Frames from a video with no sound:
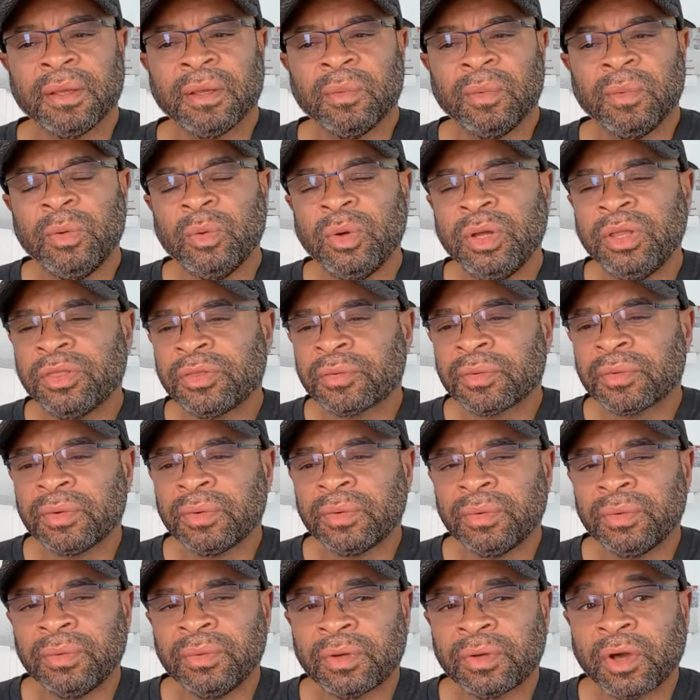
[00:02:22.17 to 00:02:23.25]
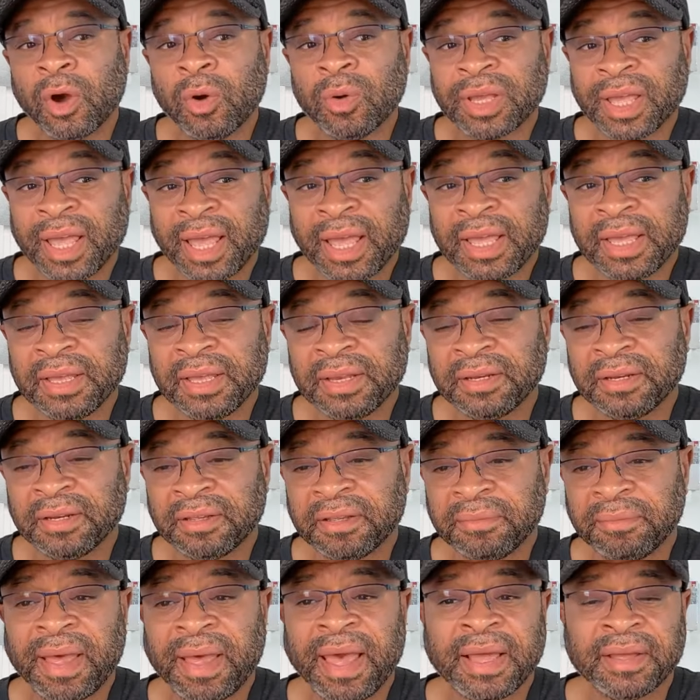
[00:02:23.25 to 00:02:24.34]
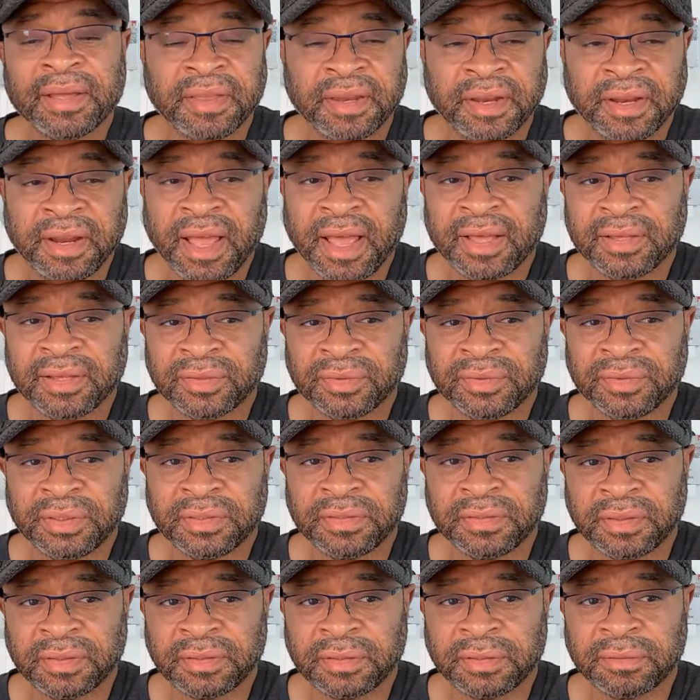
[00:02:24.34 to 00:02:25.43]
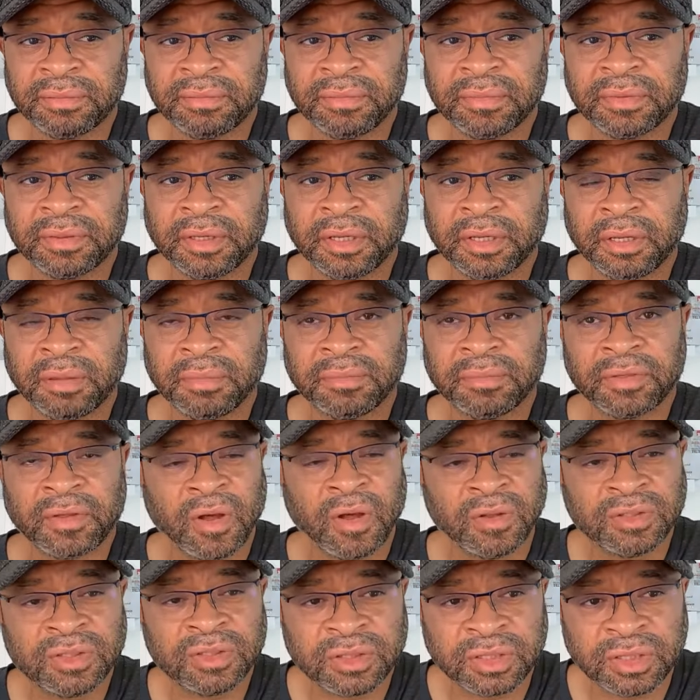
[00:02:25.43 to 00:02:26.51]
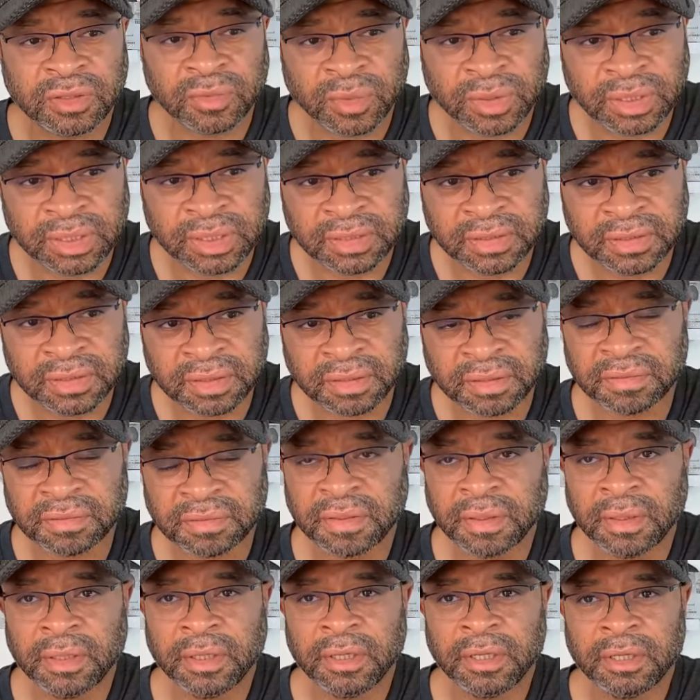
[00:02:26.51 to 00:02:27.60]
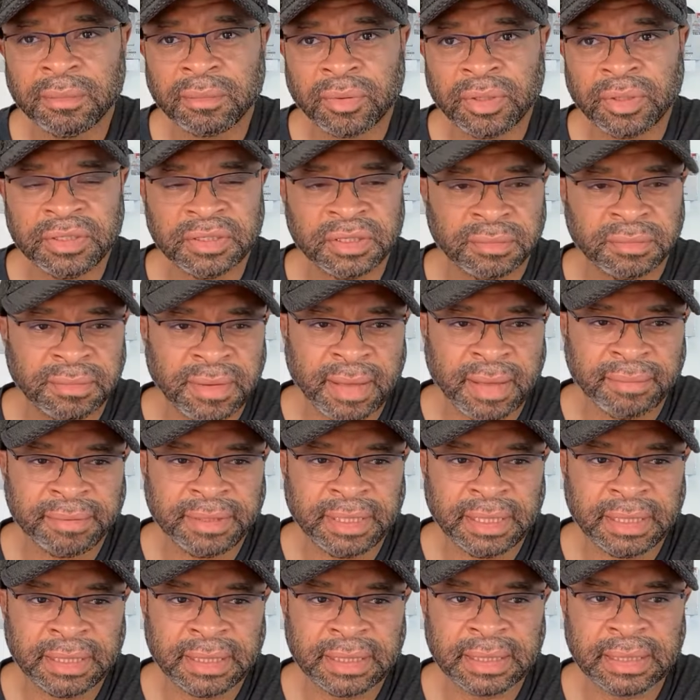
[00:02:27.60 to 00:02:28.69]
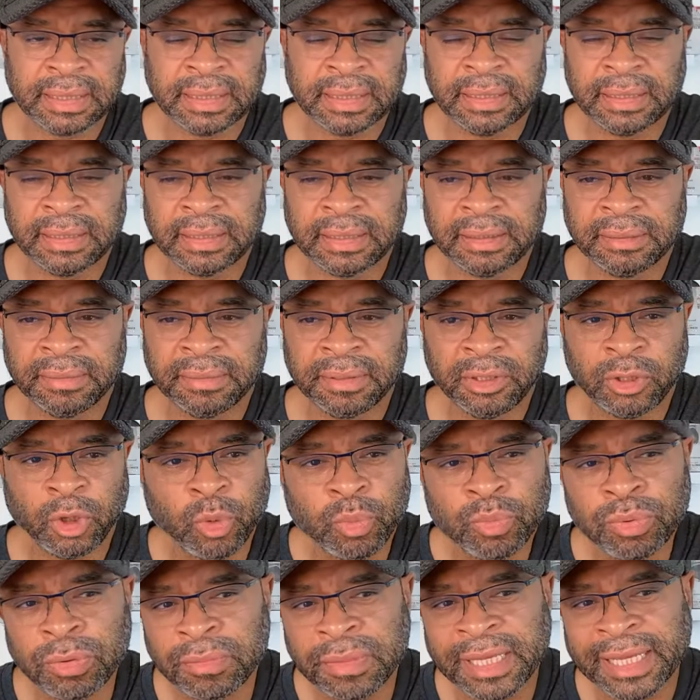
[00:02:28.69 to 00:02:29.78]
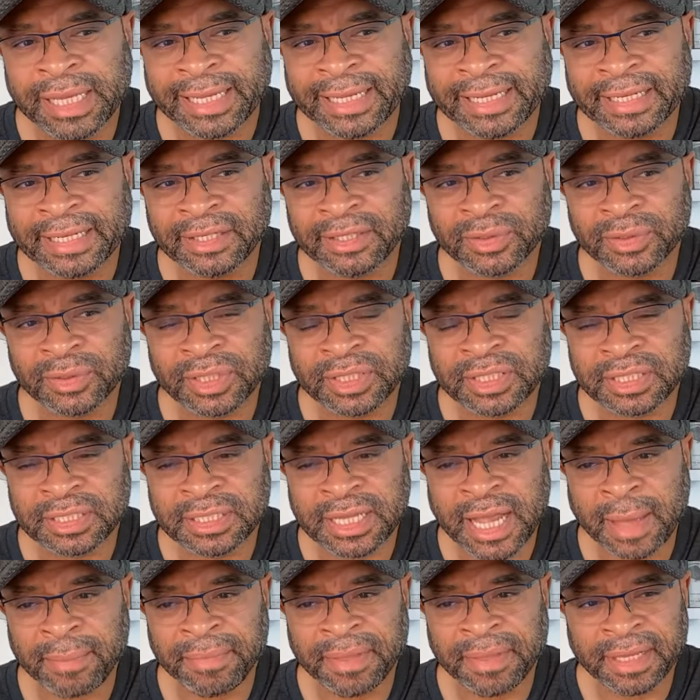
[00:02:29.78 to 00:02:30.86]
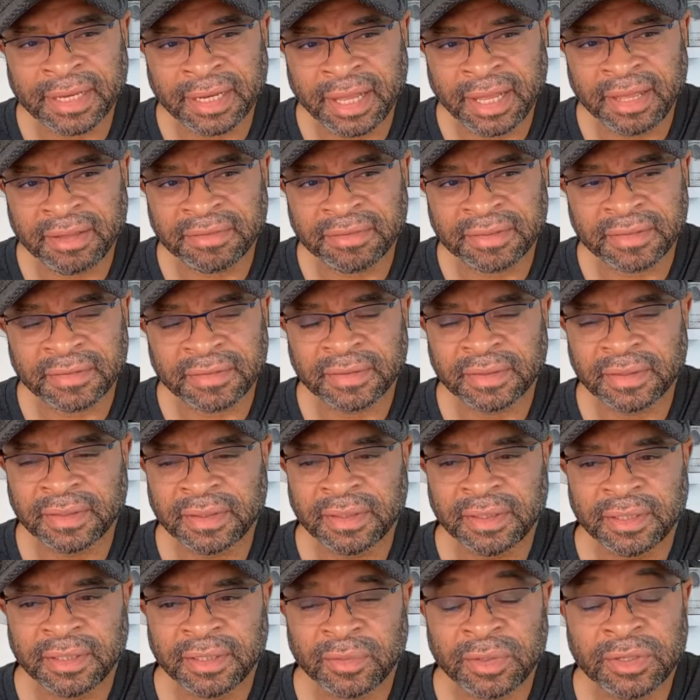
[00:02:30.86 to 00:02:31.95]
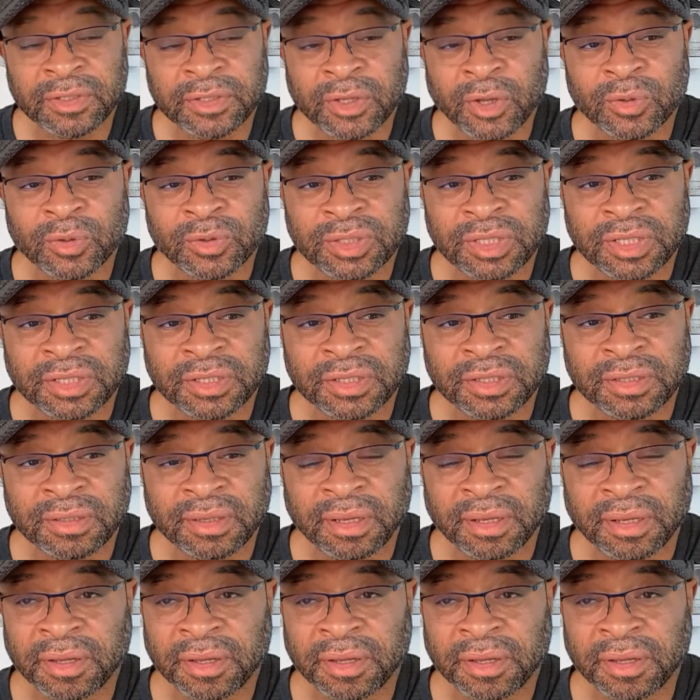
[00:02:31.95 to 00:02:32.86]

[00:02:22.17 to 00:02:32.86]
We went through cocaine and the impact that it has on this system, causes the release of presynaptic dopamine into the synaptic cleft and results in